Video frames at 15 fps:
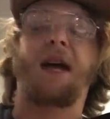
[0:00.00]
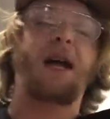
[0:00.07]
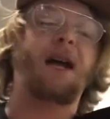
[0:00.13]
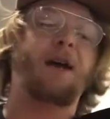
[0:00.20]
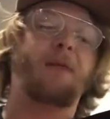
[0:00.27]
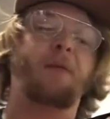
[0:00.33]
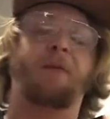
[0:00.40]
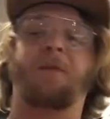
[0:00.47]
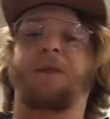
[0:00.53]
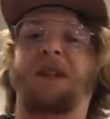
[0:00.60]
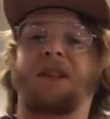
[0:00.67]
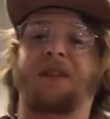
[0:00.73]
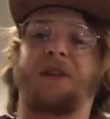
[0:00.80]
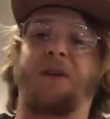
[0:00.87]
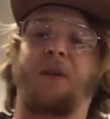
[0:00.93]
And
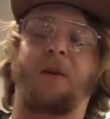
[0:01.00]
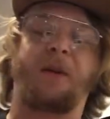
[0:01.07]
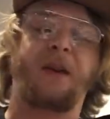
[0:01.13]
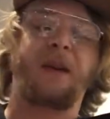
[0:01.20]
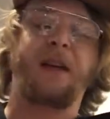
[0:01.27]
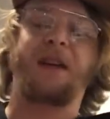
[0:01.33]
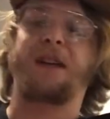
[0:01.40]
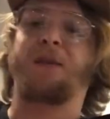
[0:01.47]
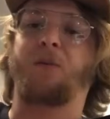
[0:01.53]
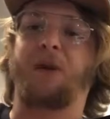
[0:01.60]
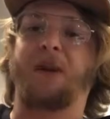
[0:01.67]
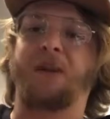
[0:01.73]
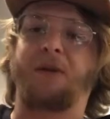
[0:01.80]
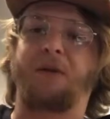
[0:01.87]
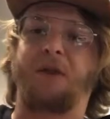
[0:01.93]
so
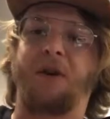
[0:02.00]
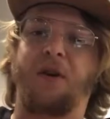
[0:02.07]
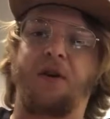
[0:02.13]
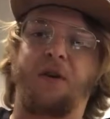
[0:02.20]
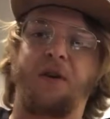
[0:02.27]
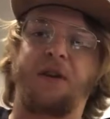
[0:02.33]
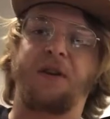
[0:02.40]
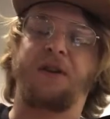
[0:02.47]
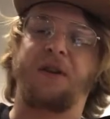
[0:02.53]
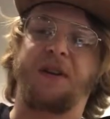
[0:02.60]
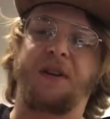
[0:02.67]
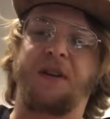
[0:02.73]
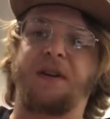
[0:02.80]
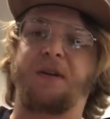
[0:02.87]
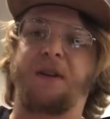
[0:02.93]
anywhere you go, you're
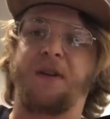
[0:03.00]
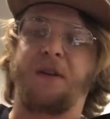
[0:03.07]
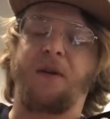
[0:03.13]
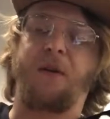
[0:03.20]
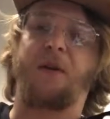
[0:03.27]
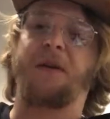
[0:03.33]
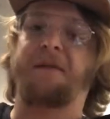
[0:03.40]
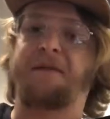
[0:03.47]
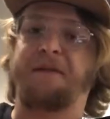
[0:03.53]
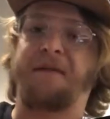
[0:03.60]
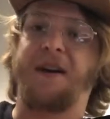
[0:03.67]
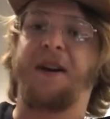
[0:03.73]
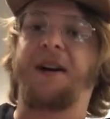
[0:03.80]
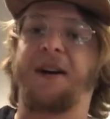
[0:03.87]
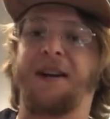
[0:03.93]
gonna go
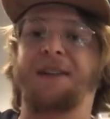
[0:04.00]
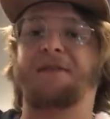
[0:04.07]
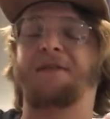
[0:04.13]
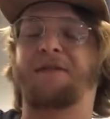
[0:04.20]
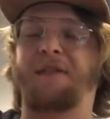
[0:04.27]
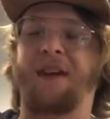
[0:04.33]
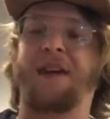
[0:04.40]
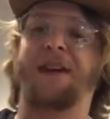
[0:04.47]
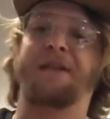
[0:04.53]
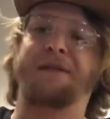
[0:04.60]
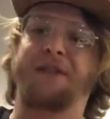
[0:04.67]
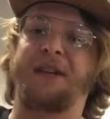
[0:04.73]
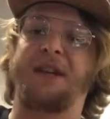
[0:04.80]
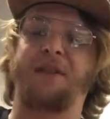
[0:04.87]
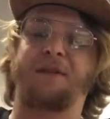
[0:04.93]
5, 5,
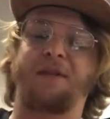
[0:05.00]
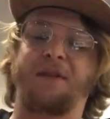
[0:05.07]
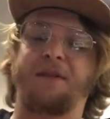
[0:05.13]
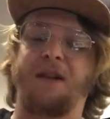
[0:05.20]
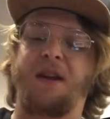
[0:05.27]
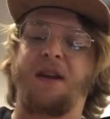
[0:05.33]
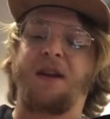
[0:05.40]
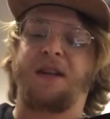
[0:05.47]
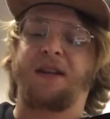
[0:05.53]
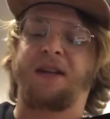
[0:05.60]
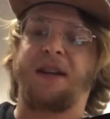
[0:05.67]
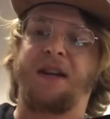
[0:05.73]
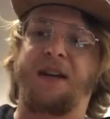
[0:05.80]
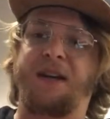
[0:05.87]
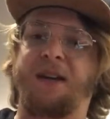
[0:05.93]
7,
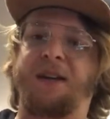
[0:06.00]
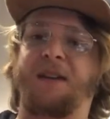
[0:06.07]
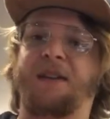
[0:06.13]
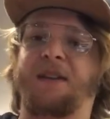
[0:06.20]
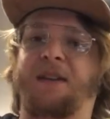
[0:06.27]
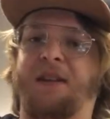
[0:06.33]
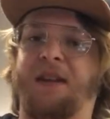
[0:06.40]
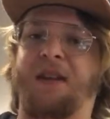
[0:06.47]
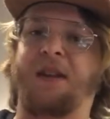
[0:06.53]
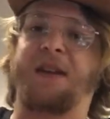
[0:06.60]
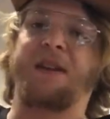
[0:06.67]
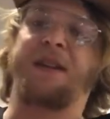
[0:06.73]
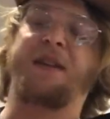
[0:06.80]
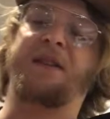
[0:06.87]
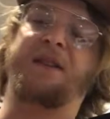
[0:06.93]
10,
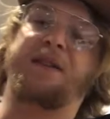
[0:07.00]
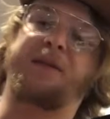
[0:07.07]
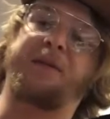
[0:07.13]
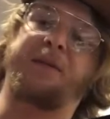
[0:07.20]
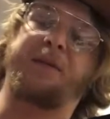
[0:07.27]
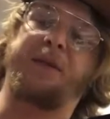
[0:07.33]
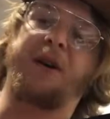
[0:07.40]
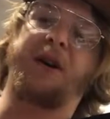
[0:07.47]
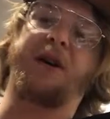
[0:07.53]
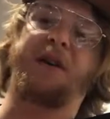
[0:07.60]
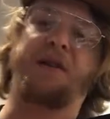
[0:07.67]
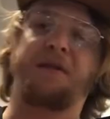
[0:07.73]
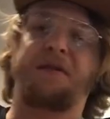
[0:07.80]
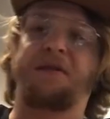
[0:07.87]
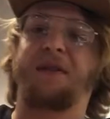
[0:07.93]
10,
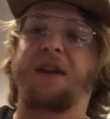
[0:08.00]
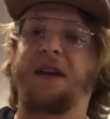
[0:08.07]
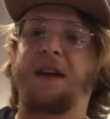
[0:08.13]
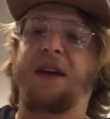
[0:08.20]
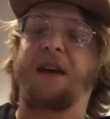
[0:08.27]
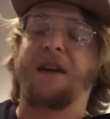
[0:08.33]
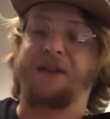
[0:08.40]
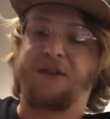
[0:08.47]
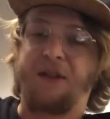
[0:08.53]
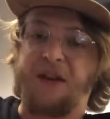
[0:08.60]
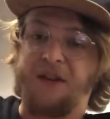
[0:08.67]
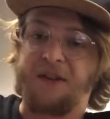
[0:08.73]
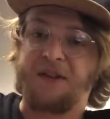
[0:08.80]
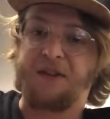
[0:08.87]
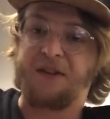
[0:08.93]
12, as
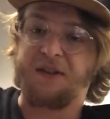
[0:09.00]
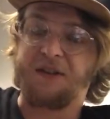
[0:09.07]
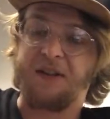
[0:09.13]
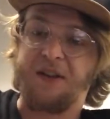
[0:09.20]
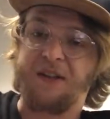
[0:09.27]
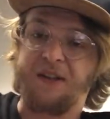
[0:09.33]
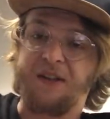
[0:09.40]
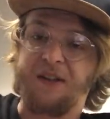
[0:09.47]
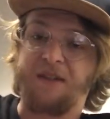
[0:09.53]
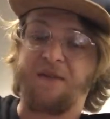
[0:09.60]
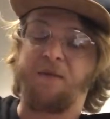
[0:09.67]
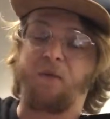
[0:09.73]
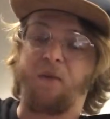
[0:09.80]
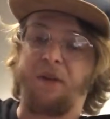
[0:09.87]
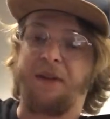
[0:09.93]
long as you're starting
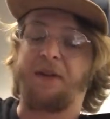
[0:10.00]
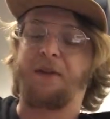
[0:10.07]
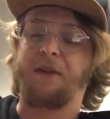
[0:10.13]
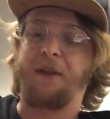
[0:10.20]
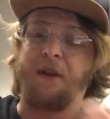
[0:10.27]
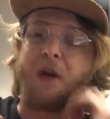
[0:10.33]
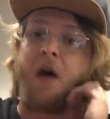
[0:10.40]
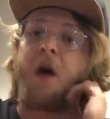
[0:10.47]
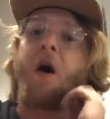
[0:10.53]
with the,